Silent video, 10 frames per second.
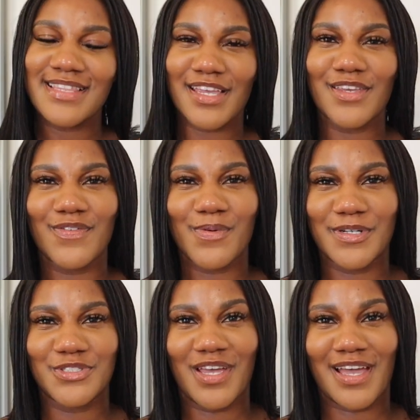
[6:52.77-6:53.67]
Thank you for
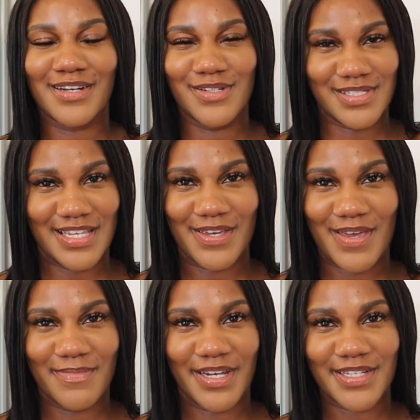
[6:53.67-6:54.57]
watching, and I'll see you
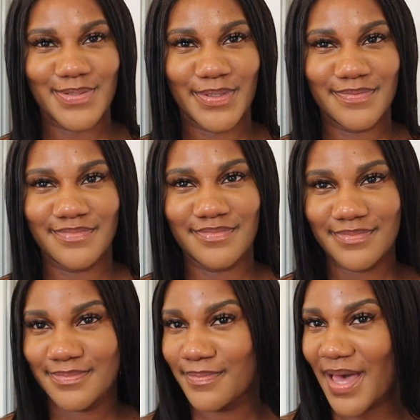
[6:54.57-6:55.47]
in my next one.
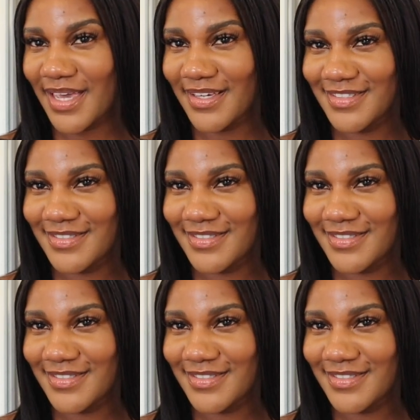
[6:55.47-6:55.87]
Bye.